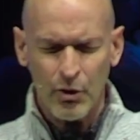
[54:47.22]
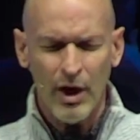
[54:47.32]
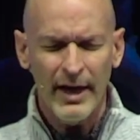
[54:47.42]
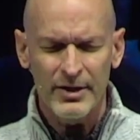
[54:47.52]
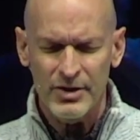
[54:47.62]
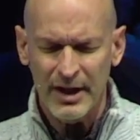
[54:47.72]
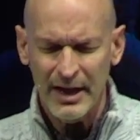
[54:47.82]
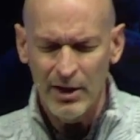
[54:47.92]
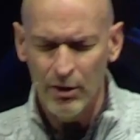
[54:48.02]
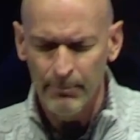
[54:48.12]
Christ,
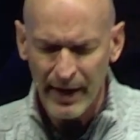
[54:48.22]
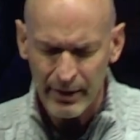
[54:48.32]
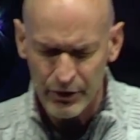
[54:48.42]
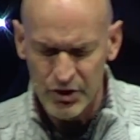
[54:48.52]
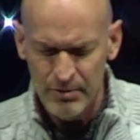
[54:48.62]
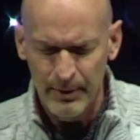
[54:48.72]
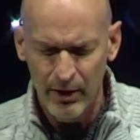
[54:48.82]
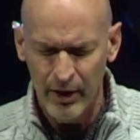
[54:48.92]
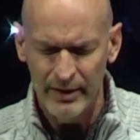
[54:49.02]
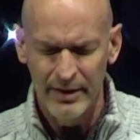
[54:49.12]
here by your
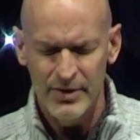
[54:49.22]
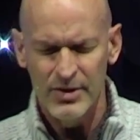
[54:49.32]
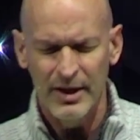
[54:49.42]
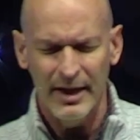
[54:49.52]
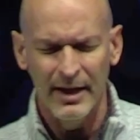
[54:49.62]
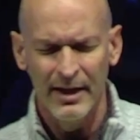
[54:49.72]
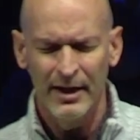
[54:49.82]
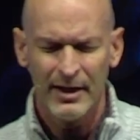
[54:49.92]
Spirit, listening.